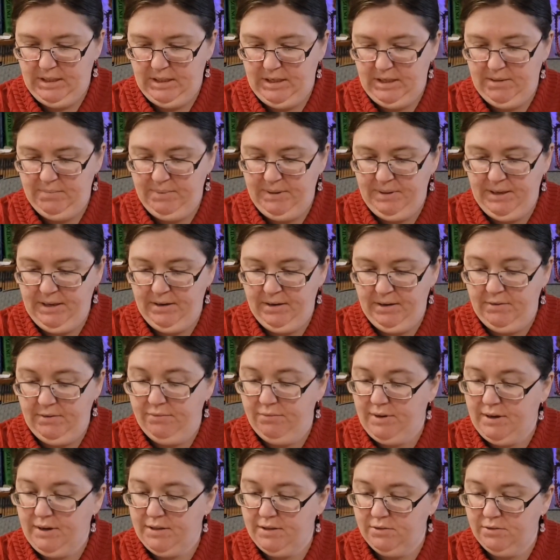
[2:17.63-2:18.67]
A pair of
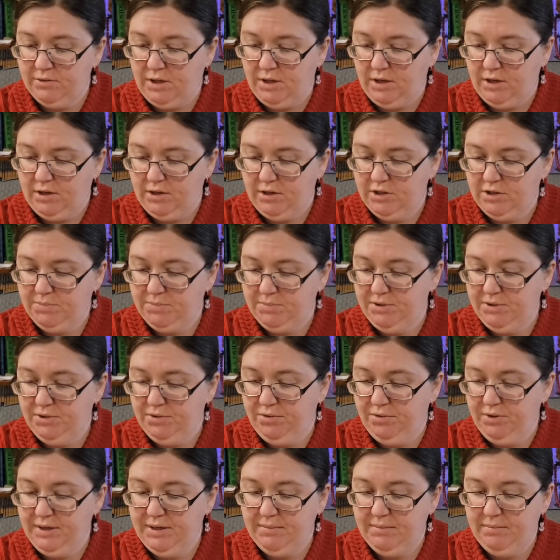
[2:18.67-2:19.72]
rather large
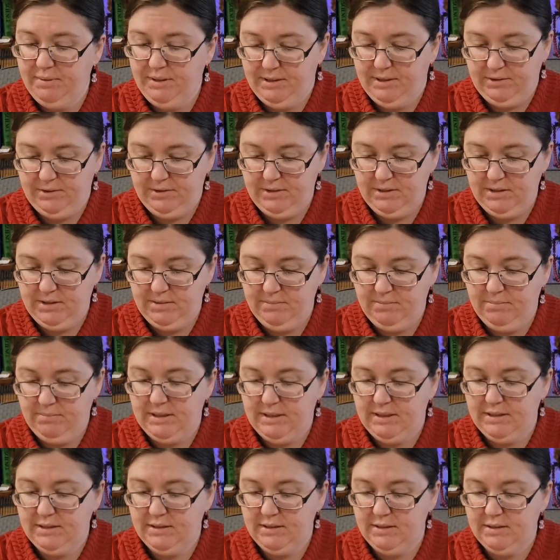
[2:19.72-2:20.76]
blue-green beetles
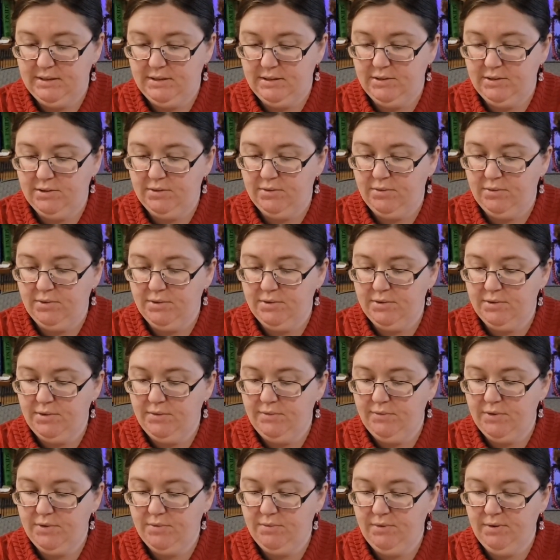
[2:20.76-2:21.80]
buzzed north
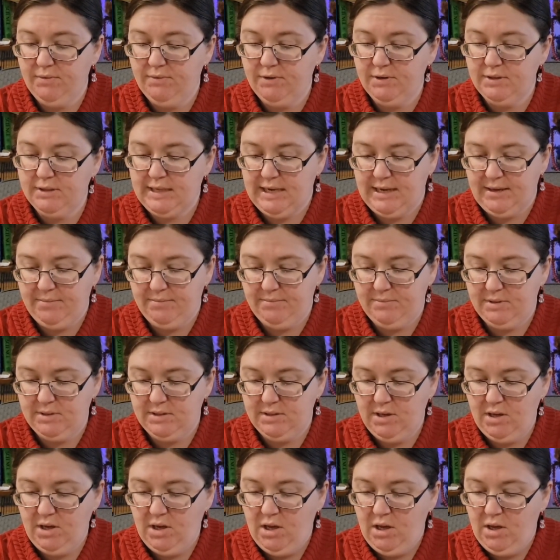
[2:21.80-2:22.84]
over the River Thames,
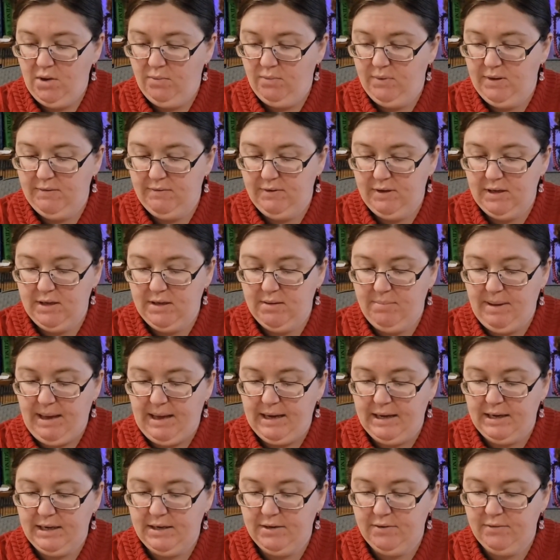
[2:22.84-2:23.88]
weaving
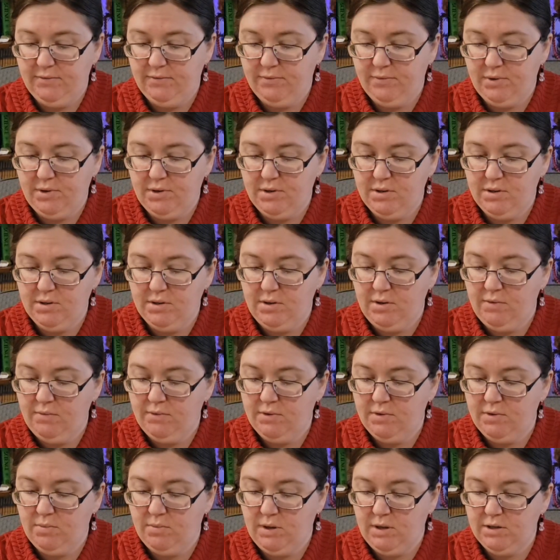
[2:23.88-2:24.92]
back and forth over
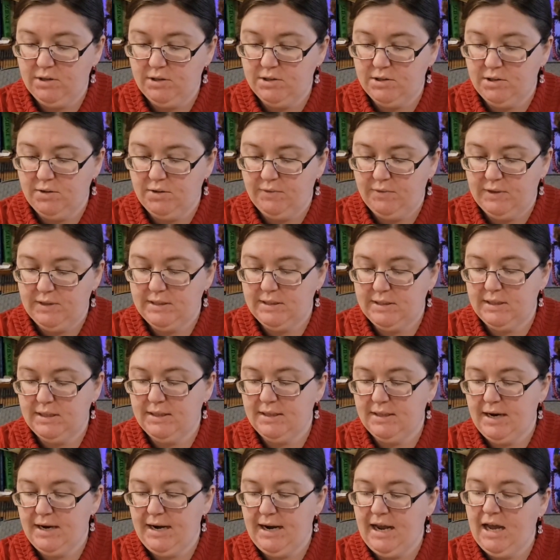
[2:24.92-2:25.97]
the water surface in
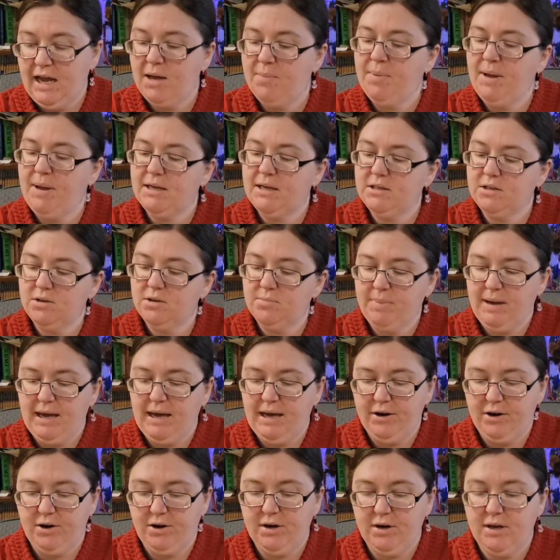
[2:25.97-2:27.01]
that haphazard
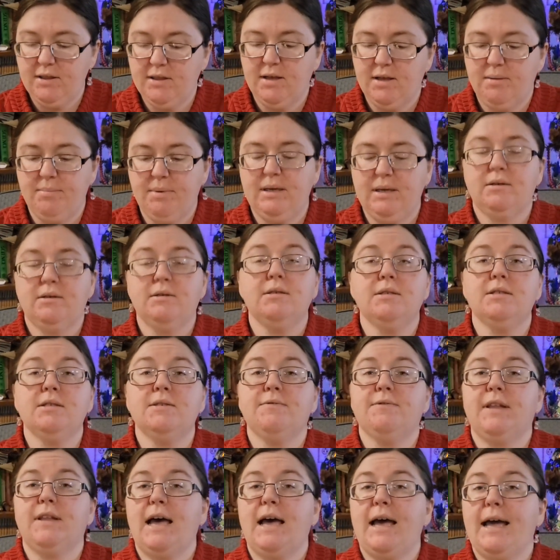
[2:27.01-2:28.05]
pattern that beetles
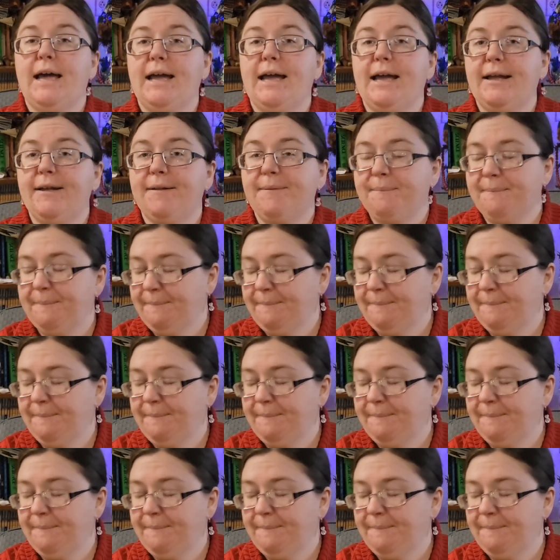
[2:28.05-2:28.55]
fly.